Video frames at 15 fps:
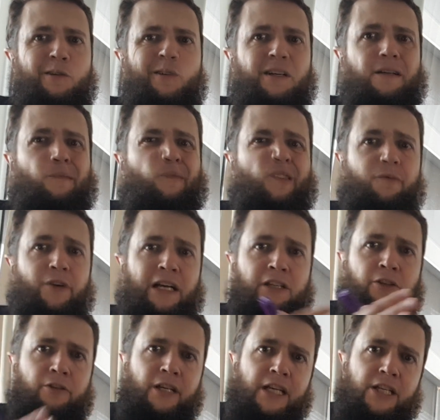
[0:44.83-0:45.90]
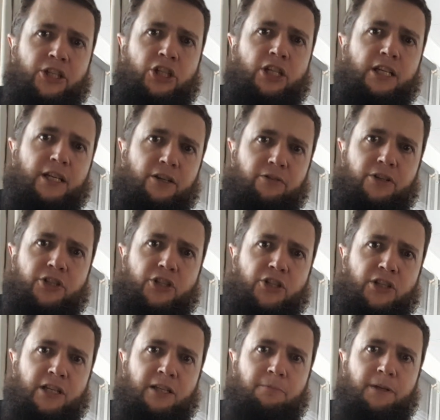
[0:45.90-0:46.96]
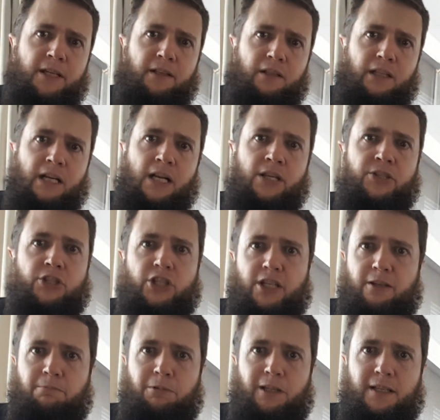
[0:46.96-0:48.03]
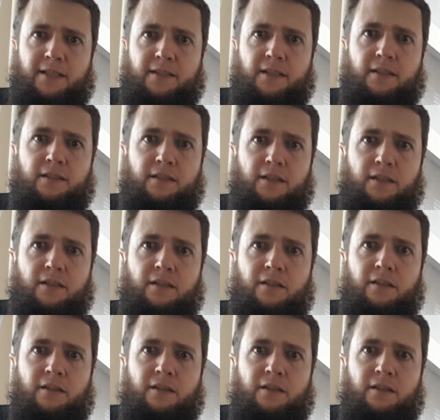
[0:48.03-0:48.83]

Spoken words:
the value each year is just going to be the last year plus 60.